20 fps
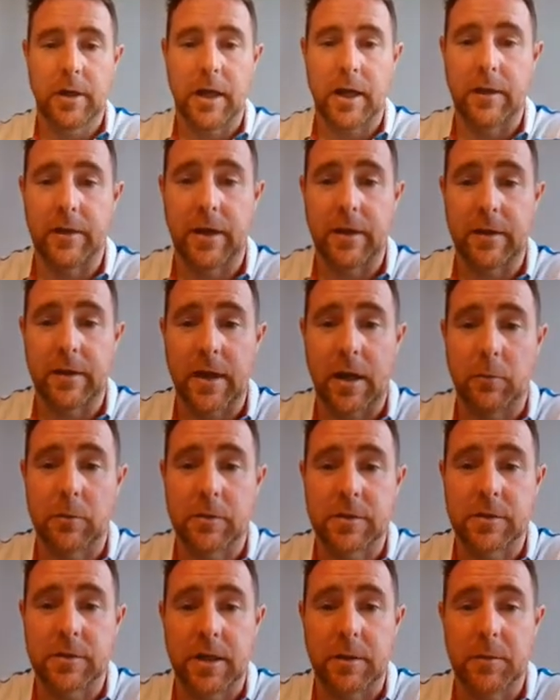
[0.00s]
and then that
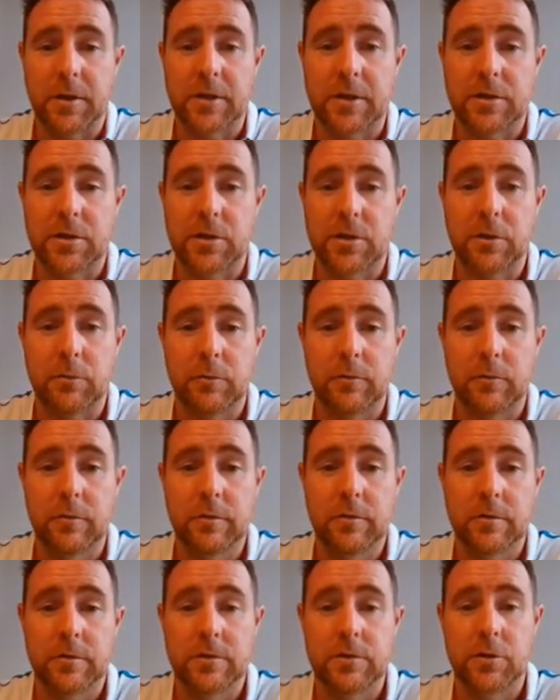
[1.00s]
will take me to
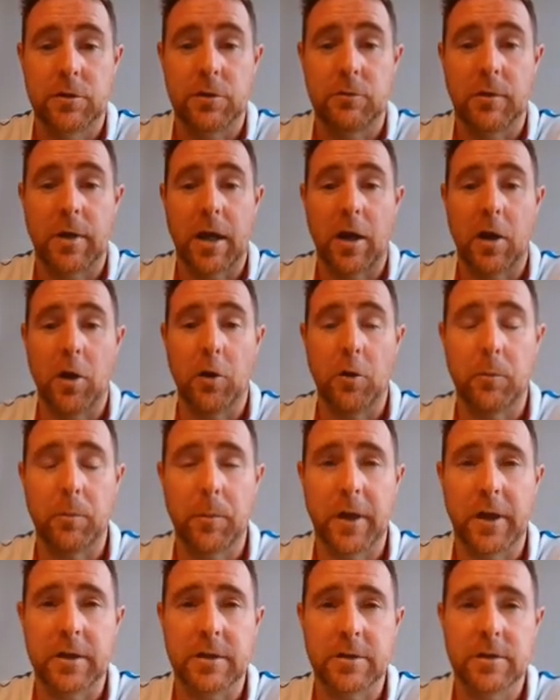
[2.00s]
that home
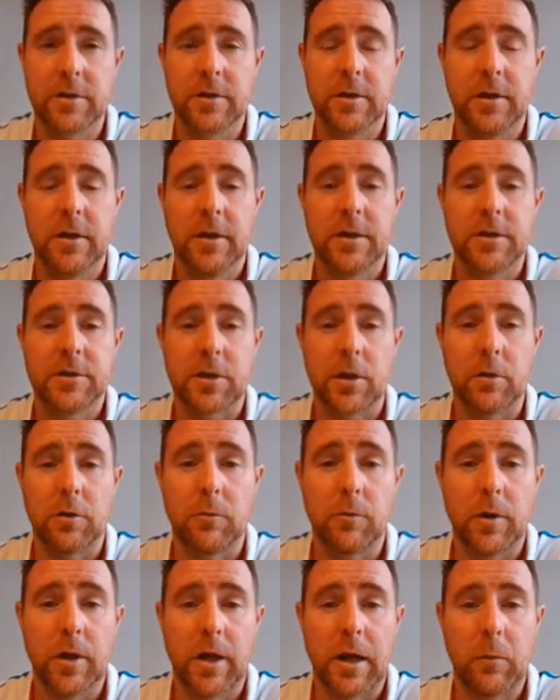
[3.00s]
page.
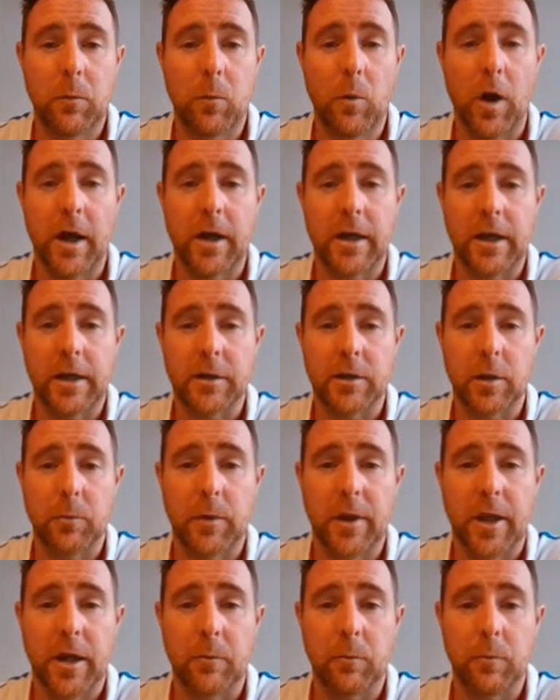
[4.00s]
So what I end
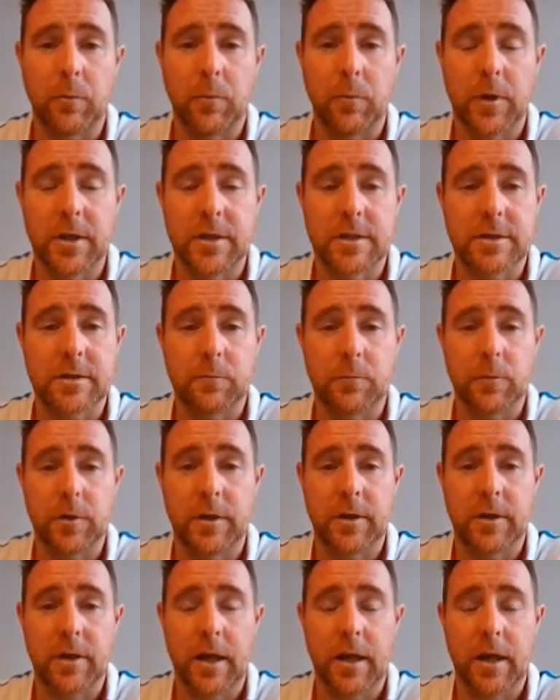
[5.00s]
up then is
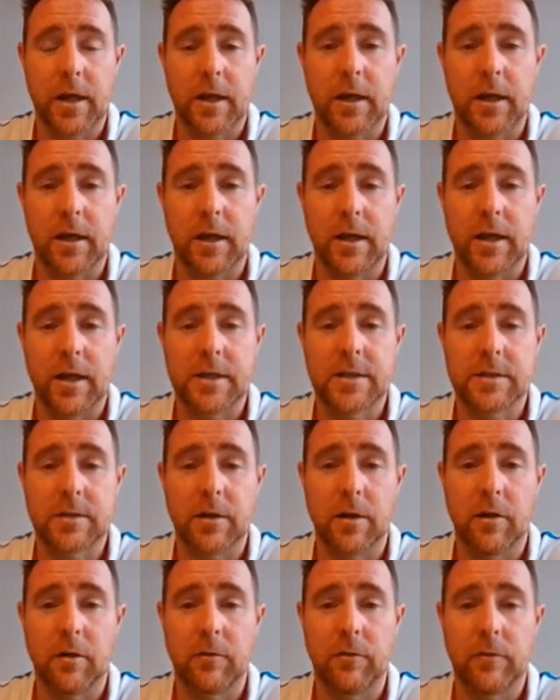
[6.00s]
with a list
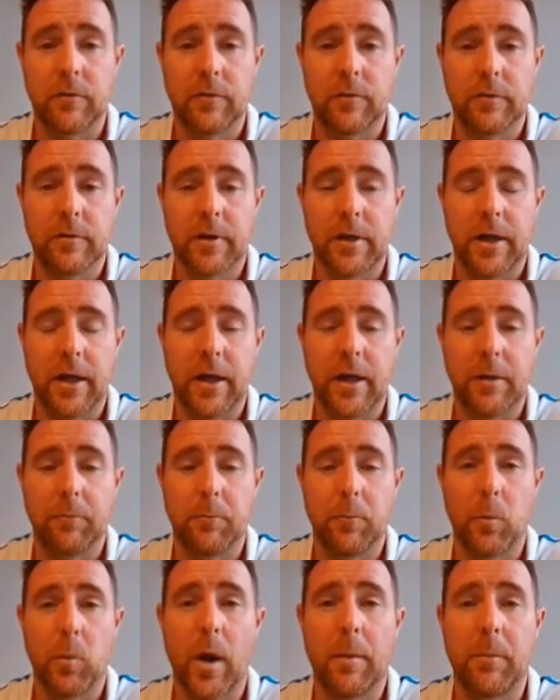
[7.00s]
of
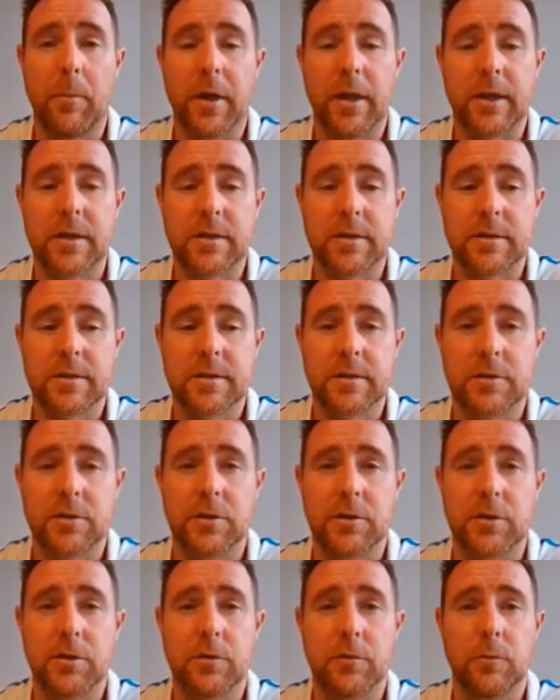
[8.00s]
web links
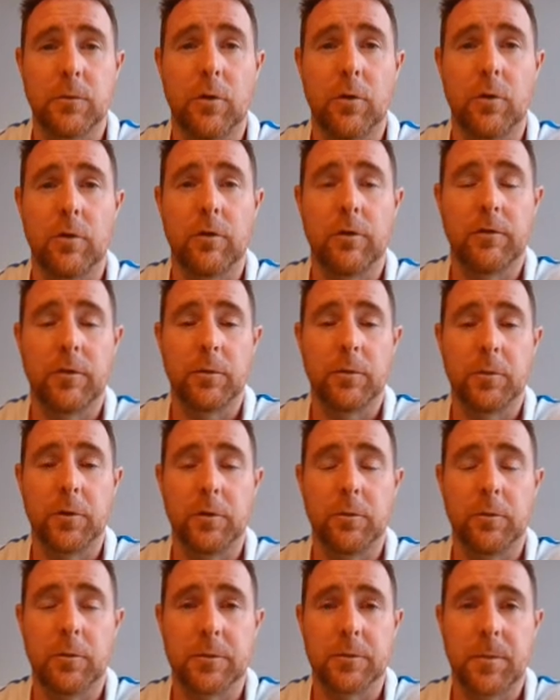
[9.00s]
to all of the
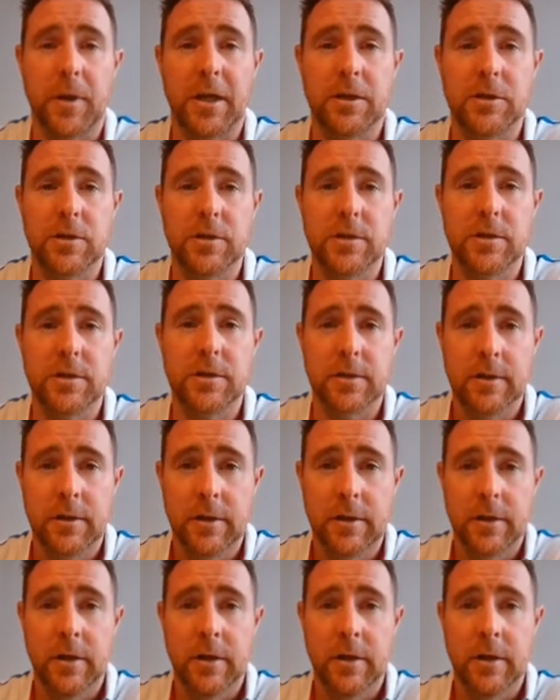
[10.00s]
pupils' pages.